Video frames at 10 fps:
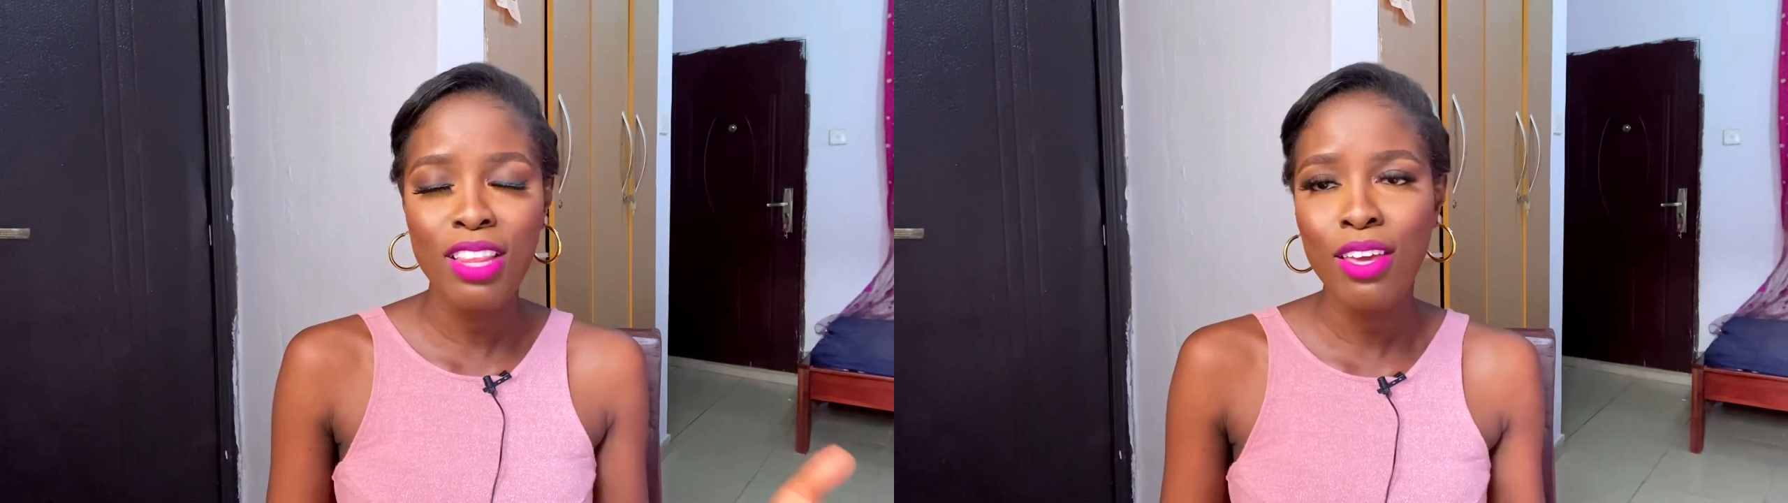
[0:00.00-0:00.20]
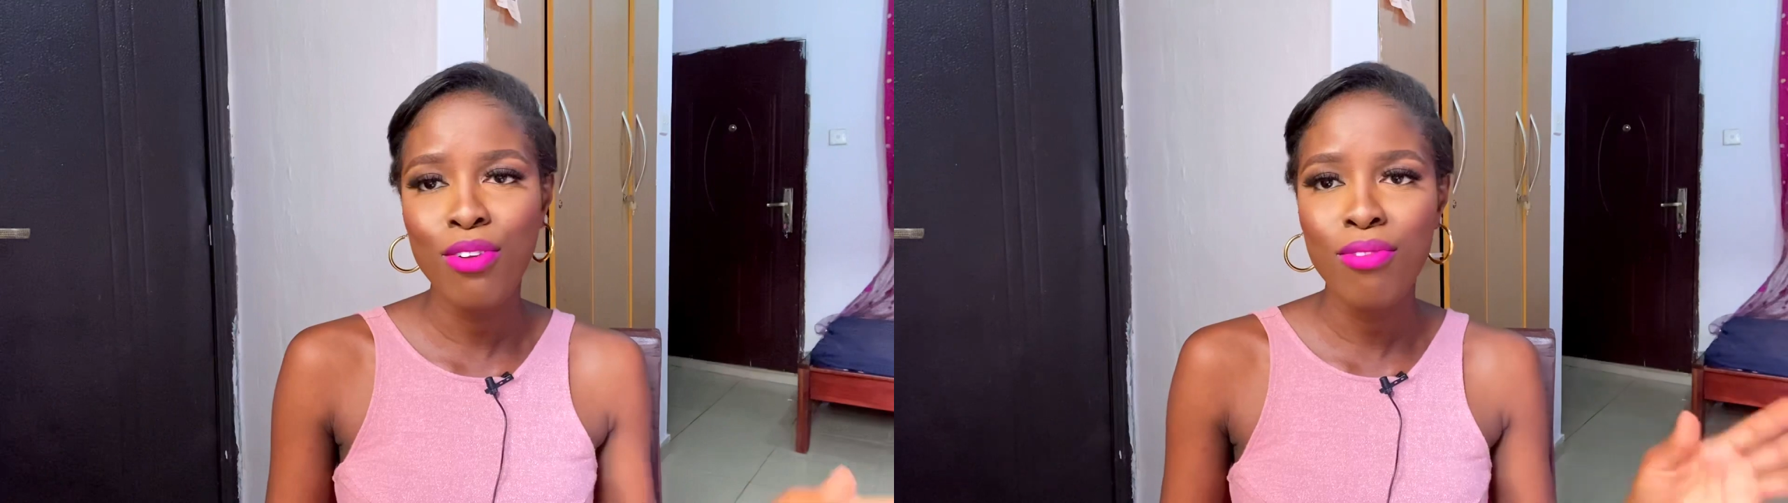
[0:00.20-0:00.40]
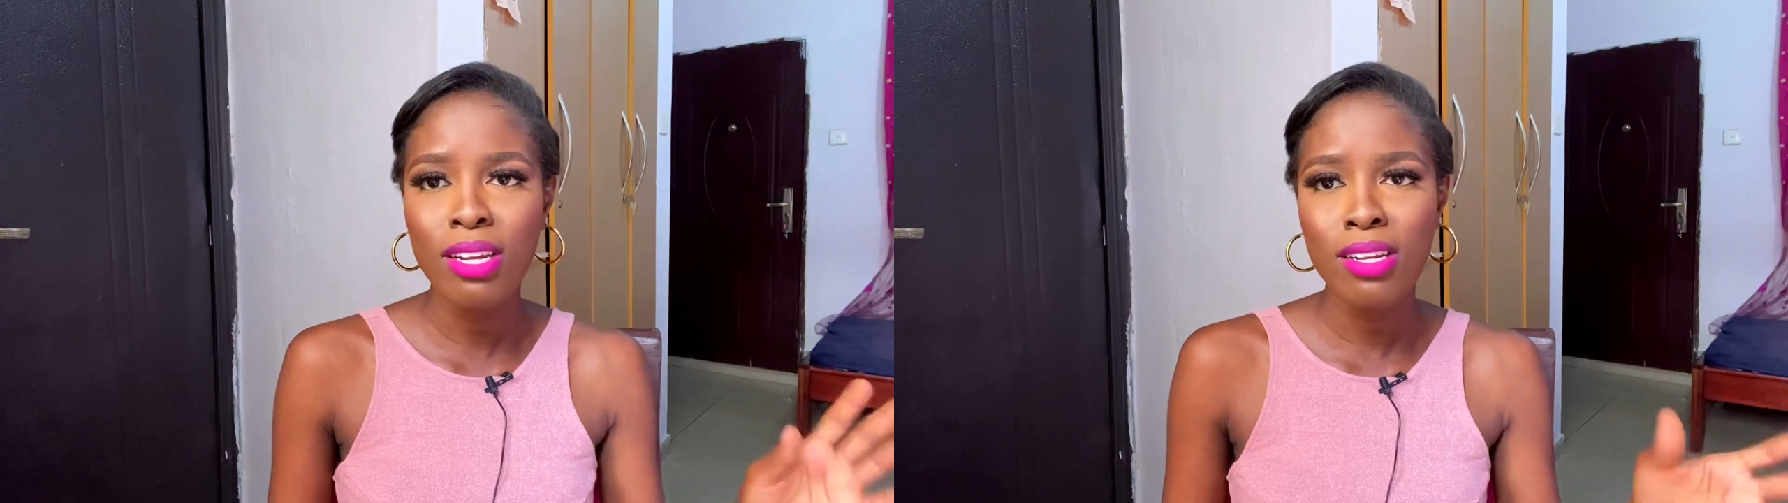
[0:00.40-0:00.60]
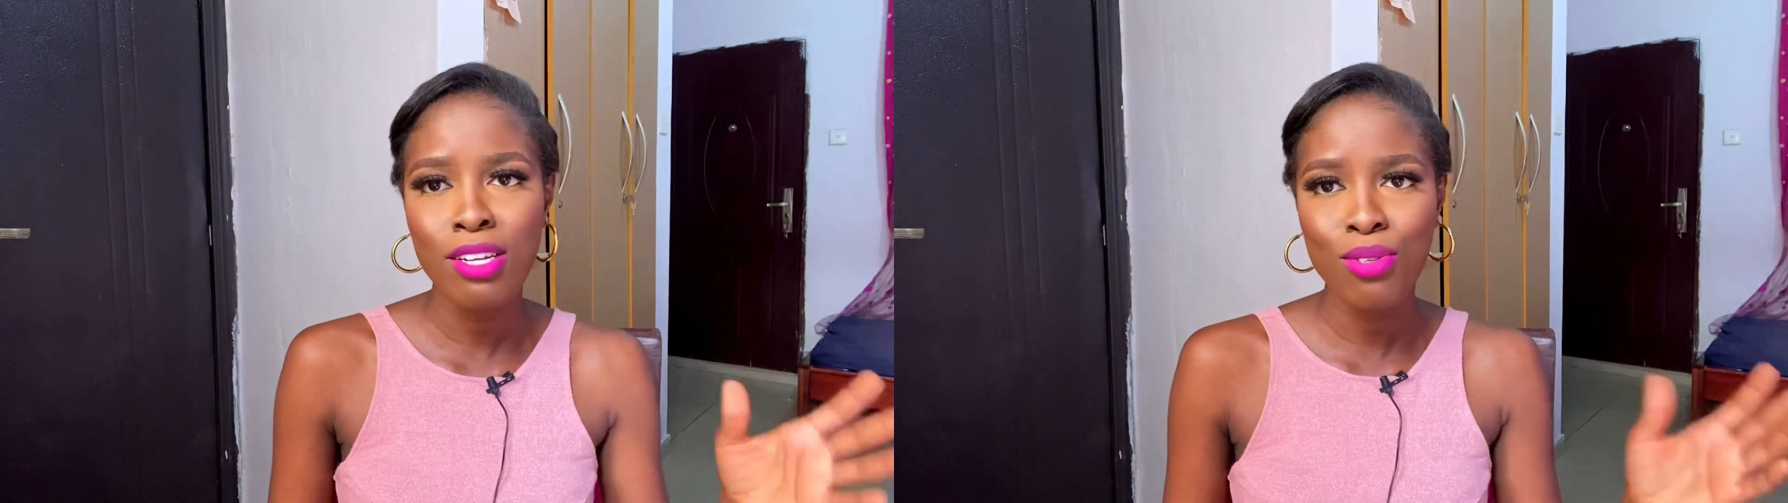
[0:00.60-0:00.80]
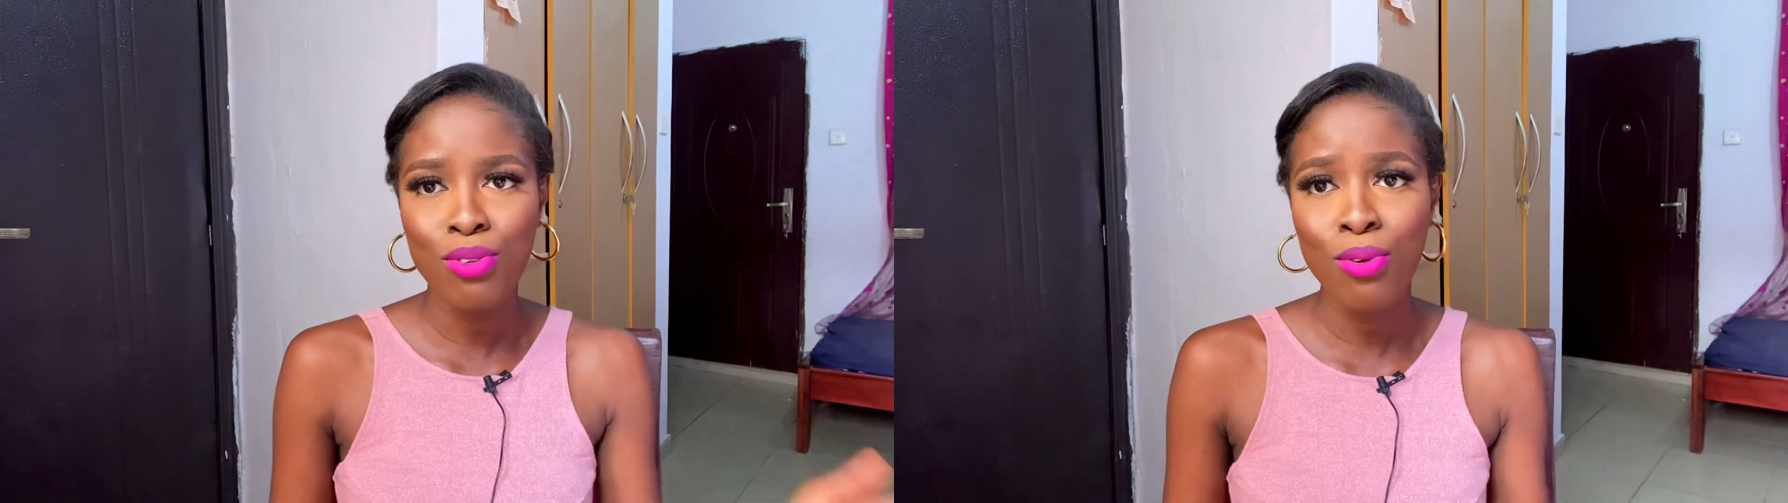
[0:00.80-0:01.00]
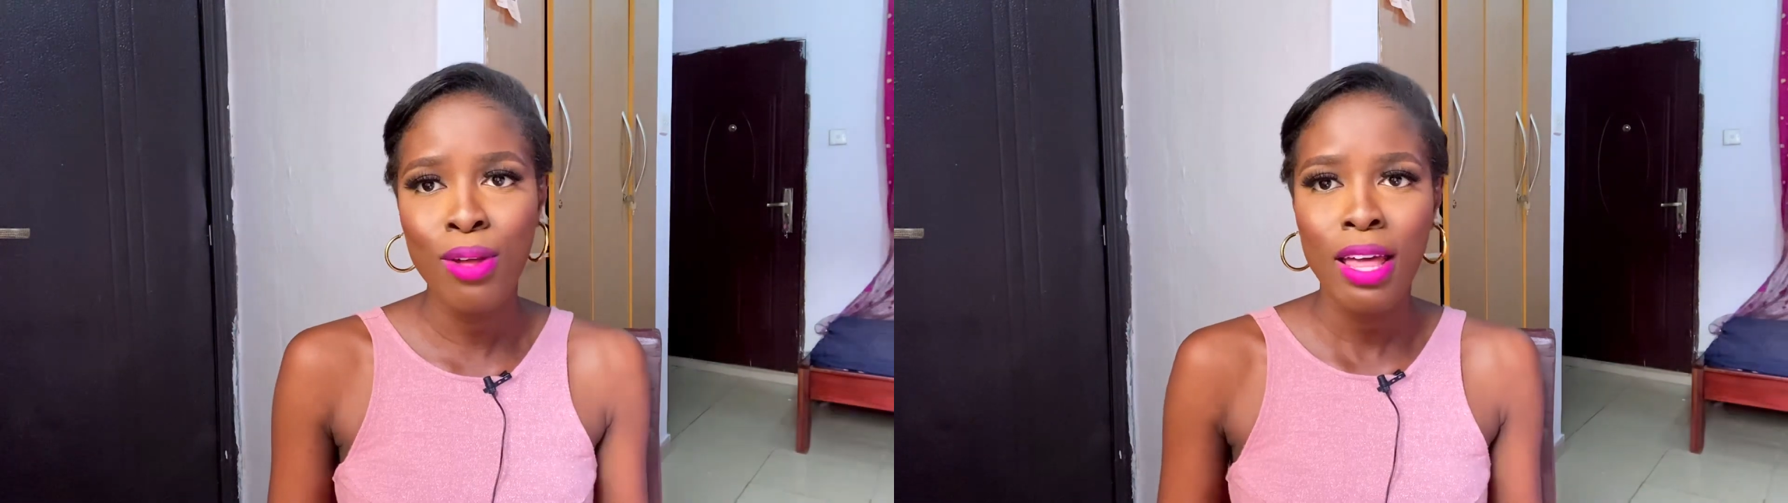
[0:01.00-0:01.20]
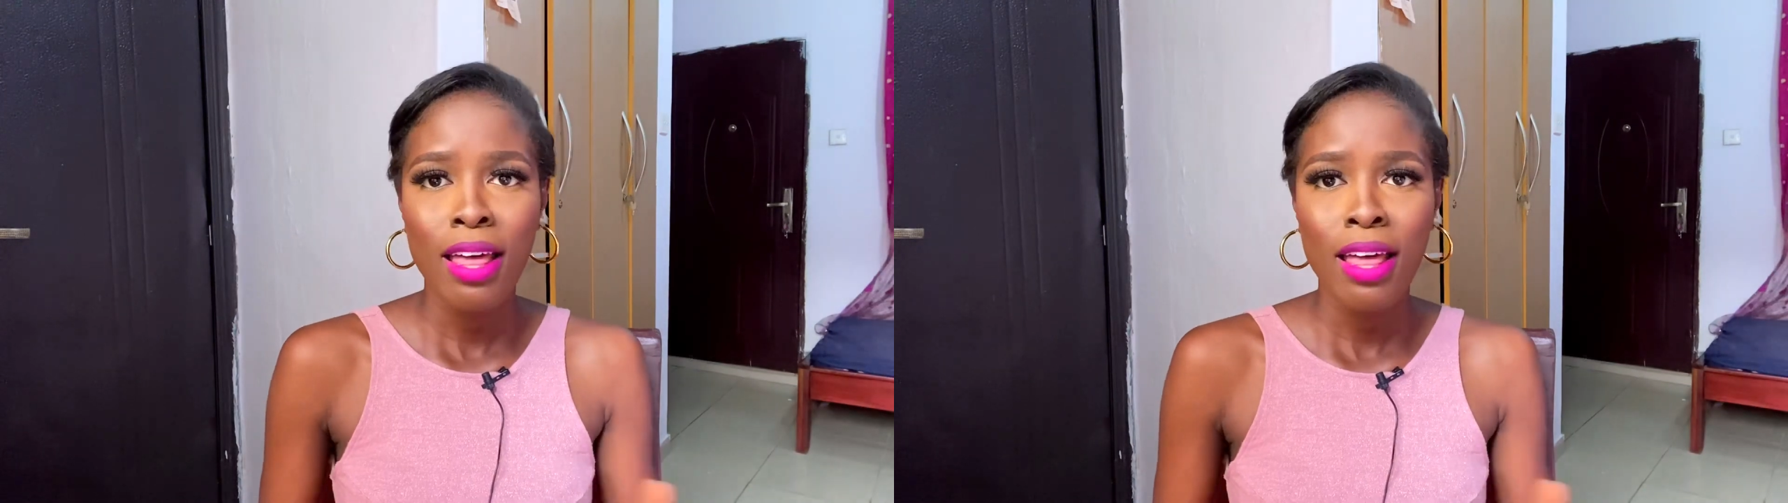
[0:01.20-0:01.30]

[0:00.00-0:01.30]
like you really need to know.